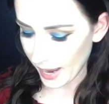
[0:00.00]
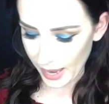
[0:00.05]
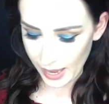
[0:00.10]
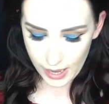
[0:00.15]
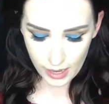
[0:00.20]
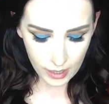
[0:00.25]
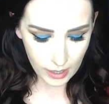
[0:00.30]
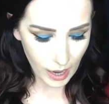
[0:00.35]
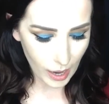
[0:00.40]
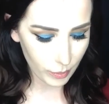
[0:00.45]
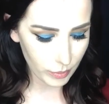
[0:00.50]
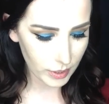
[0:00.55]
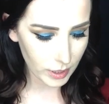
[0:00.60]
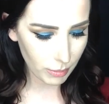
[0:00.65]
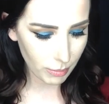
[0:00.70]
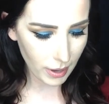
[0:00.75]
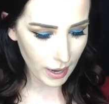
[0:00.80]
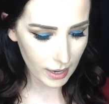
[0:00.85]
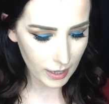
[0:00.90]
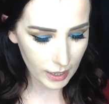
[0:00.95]
And I was
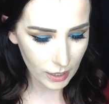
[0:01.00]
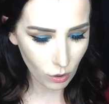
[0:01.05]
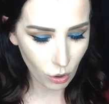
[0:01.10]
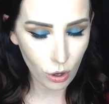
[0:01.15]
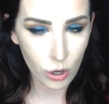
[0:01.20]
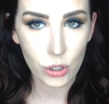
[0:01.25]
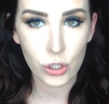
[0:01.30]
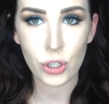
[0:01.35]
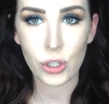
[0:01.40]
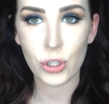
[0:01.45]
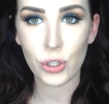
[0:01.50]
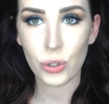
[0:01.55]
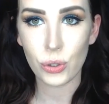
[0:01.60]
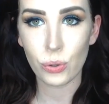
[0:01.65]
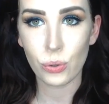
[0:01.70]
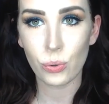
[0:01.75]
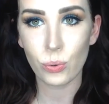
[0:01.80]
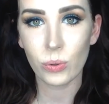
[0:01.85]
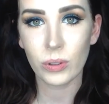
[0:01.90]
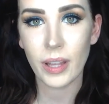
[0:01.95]
debating on to
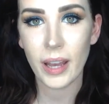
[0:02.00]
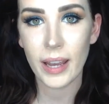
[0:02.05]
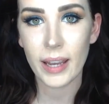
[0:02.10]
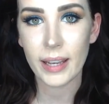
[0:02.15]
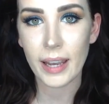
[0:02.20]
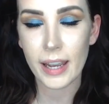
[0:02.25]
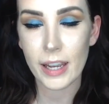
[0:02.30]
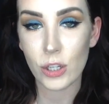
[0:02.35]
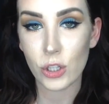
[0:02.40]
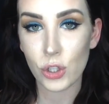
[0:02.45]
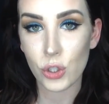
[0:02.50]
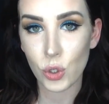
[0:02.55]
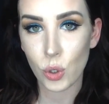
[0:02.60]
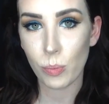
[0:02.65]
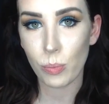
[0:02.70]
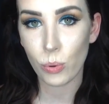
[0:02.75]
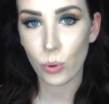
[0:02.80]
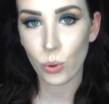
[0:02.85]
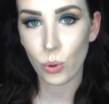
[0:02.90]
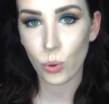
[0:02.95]
do like a
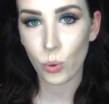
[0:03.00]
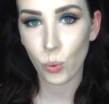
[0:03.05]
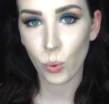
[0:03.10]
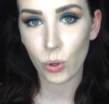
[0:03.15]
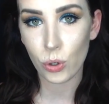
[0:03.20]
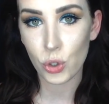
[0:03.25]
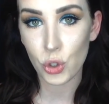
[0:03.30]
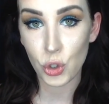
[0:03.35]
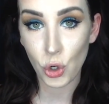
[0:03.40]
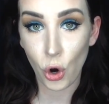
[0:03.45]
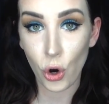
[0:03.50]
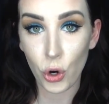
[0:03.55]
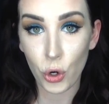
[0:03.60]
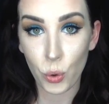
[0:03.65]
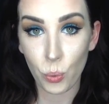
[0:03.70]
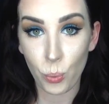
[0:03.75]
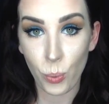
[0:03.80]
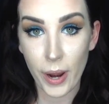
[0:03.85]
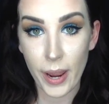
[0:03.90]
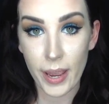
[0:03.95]
super dark
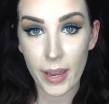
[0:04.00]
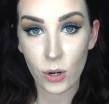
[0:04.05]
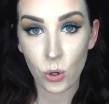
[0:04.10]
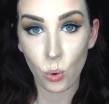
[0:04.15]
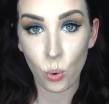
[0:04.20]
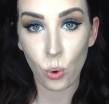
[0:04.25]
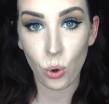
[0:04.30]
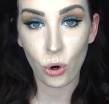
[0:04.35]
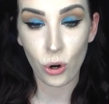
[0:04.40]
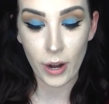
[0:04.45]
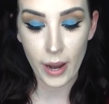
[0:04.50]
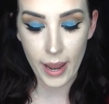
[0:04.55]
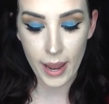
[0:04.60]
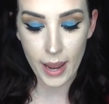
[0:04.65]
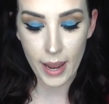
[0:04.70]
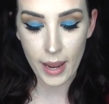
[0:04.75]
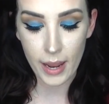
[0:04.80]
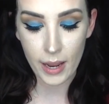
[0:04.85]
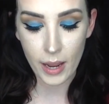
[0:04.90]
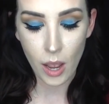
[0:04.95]
red or
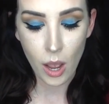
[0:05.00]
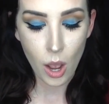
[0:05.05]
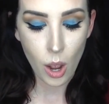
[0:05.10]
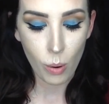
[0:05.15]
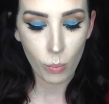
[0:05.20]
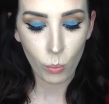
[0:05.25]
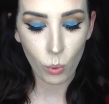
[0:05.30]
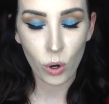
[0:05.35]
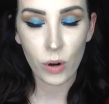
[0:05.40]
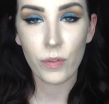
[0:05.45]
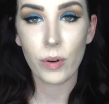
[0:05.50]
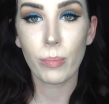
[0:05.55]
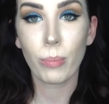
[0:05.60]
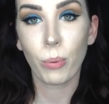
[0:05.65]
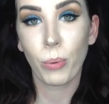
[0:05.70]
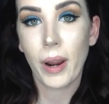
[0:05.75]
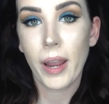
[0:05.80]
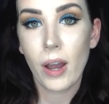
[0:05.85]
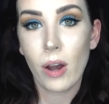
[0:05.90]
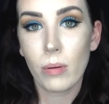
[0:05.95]
a more of a
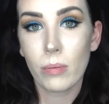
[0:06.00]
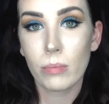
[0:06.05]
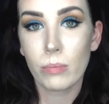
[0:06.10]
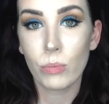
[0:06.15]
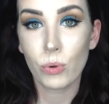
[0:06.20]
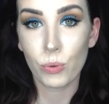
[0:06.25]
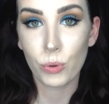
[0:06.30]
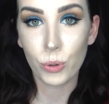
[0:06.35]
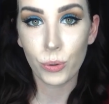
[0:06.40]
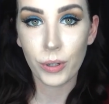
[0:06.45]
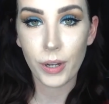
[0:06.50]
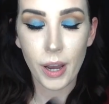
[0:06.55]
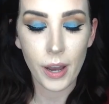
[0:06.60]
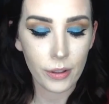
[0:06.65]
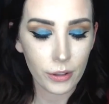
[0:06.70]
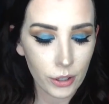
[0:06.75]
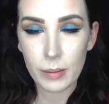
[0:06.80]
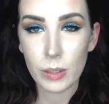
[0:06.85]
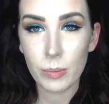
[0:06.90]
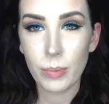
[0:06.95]
brown maroon
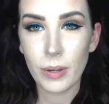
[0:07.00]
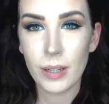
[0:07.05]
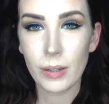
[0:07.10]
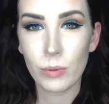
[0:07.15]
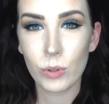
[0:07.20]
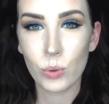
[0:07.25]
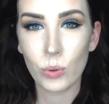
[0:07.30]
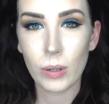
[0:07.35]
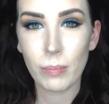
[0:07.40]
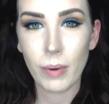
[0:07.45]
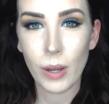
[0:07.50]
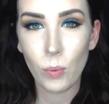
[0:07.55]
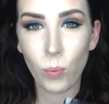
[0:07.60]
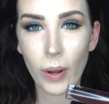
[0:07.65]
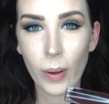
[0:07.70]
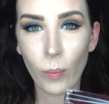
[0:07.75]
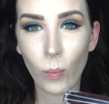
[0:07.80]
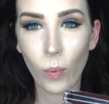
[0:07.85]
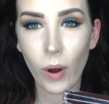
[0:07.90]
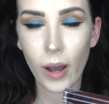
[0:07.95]
color. Debating between my Wet
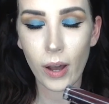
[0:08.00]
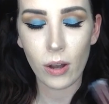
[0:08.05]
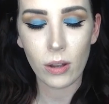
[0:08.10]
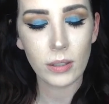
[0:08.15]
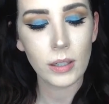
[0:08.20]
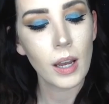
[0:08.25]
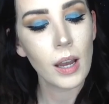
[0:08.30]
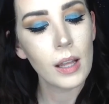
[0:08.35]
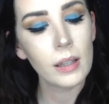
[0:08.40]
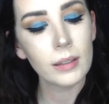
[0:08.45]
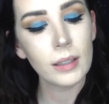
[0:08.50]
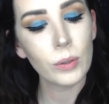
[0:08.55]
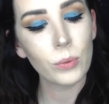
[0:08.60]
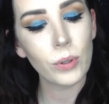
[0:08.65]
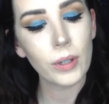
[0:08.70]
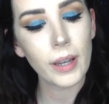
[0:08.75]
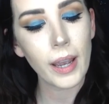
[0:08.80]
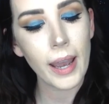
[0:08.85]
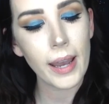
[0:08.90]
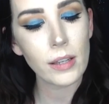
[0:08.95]
n Wild
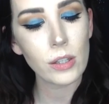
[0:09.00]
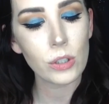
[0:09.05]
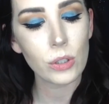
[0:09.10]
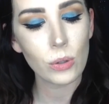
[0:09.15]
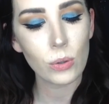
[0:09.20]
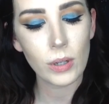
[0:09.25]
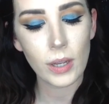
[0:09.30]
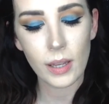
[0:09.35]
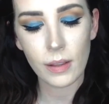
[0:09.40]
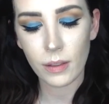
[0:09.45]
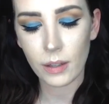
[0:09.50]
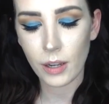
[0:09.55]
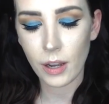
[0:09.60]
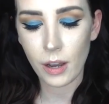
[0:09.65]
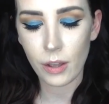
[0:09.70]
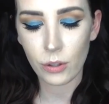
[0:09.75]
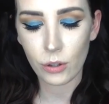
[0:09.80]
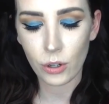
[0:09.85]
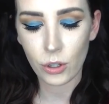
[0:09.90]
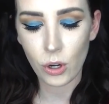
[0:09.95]
Liquid Catsuit in the
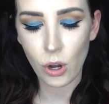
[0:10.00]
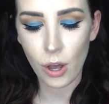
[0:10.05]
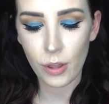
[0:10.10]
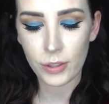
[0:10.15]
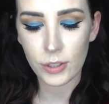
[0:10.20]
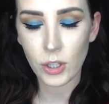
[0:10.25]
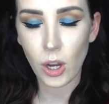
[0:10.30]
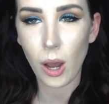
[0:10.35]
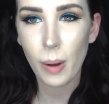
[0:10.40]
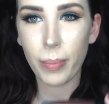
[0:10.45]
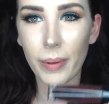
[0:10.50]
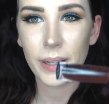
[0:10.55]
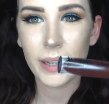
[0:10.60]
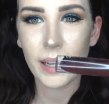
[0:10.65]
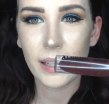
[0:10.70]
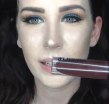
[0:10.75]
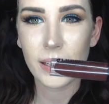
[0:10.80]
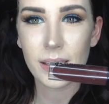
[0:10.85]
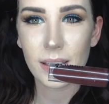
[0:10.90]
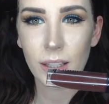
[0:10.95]
color Goth Topic,
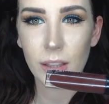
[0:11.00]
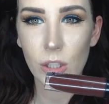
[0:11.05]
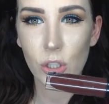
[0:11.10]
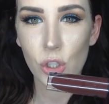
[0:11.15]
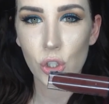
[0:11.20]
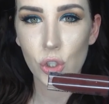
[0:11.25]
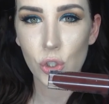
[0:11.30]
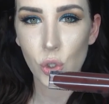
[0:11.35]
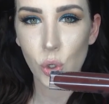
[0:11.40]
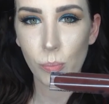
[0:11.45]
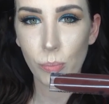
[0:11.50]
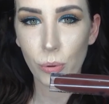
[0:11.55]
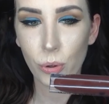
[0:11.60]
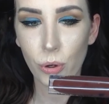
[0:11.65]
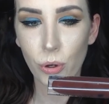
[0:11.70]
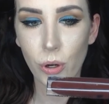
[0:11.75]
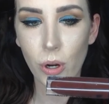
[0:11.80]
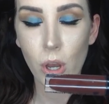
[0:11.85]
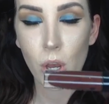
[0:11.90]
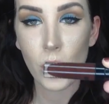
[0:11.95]
and it's like this
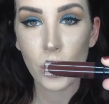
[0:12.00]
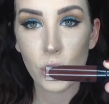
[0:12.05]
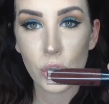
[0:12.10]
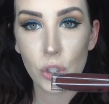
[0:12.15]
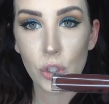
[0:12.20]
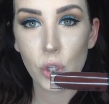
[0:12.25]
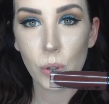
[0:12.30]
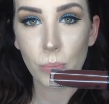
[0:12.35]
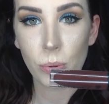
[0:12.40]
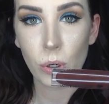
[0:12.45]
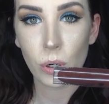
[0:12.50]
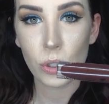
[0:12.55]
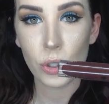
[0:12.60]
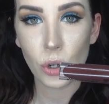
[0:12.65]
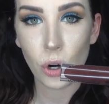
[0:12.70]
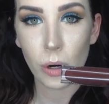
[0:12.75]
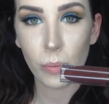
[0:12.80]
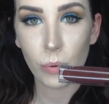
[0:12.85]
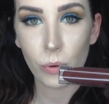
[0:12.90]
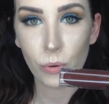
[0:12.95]
super, super
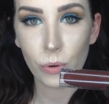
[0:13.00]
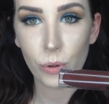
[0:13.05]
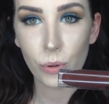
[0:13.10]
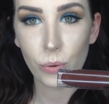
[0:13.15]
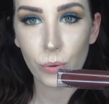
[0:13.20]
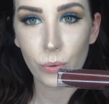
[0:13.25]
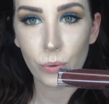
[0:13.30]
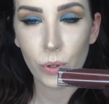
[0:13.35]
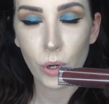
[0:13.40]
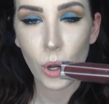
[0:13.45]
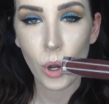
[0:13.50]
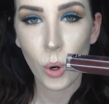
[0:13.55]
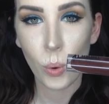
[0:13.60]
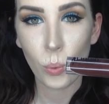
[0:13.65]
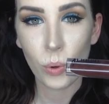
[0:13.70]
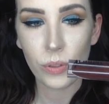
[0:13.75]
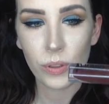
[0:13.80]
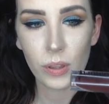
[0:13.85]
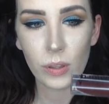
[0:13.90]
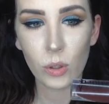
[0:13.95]
dark maroon
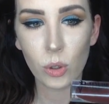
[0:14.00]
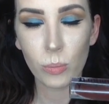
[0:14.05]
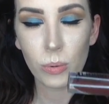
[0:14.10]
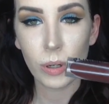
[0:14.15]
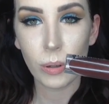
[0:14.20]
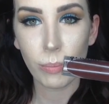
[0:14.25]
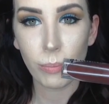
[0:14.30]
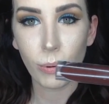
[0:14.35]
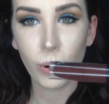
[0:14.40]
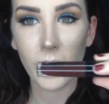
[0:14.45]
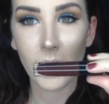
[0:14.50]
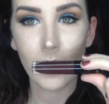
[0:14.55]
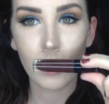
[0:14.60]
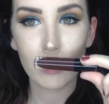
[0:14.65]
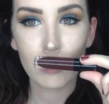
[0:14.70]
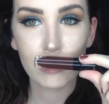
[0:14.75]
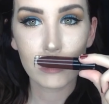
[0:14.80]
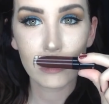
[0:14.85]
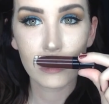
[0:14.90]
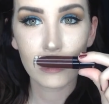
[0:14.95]
with a little bit of
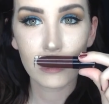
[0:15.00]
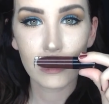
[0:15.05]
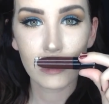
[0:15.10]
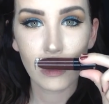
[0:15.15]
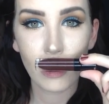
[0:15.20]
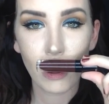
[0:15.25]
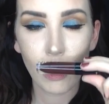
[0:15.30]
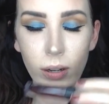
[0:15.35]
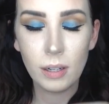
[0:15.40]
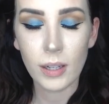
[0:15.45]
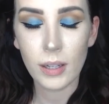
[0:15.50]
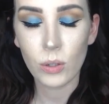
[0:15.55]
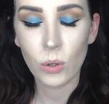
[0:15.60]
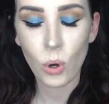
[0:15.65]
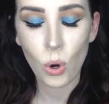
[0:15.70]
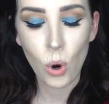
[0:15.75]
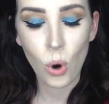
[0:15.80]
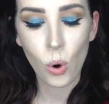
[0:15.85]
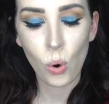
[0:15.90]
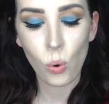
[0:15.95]
brown on it,
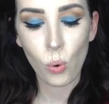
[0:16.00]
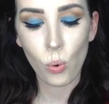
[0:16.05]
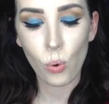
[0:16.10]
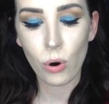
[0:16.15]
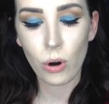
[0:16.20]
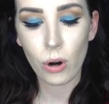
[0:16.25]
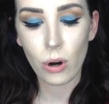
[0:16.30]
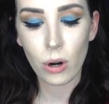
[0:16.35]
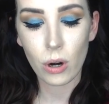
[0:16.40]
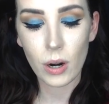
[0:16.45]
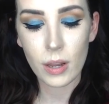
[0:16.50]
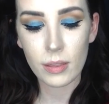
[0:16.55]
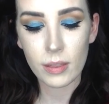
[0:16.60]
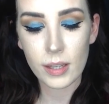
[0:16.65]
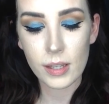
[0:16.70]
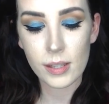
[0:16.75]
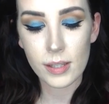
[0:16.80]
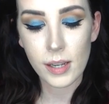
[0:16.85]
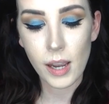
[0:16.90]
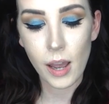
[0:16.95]
or
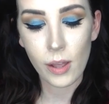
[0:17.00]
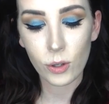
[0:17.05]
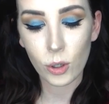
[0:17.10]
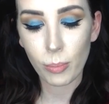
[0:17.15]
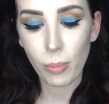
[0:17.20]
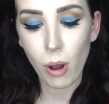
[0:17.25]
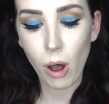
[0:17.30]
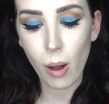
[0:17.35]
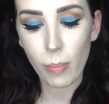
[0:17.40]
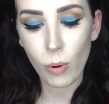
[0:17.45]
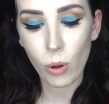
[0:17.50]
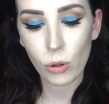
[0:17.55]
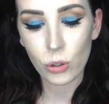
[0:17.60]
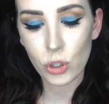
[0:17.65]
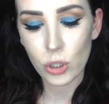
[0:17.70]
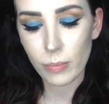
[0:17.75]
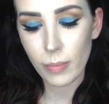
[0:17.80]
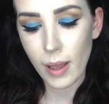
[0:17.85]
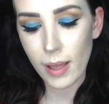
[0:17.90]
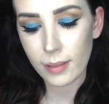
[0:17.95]
this ColourPop
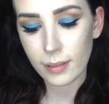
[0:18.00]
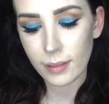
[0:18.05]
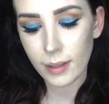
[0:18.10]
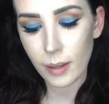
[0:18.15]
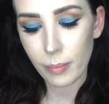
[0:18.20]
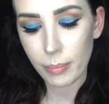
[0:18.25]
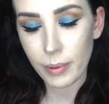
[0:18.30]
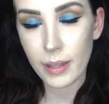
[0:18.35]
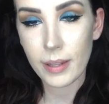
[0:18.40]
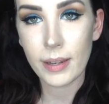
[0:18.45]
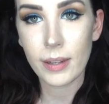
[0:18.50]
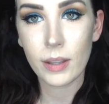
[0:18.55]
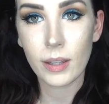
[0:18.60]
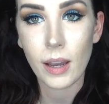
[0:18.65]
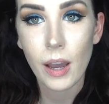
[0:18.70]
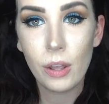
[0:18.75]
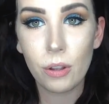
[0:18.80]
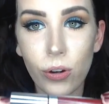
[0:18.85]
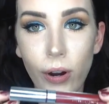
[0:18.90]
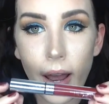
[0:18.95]
Ultra Matte Lip in the
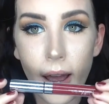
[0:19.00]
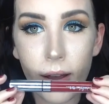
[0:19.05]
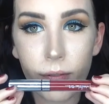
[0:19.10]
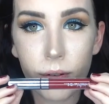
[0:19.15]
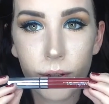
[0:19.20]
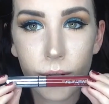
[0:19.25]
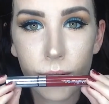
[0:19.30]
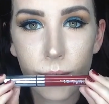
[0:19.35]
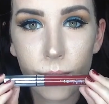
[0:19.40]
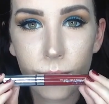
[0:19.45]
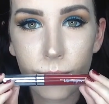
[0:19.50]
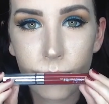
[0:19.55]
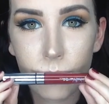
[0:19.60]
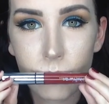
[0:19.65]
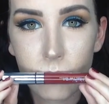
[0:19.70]
color Avenue.